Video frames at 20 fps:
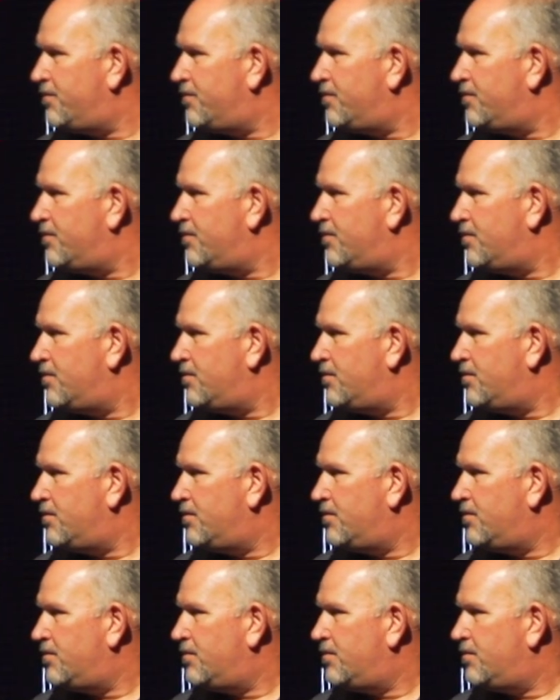
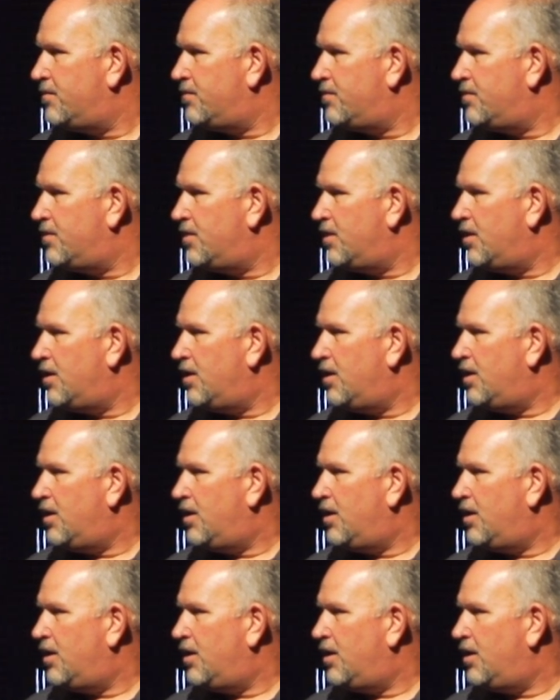(silence)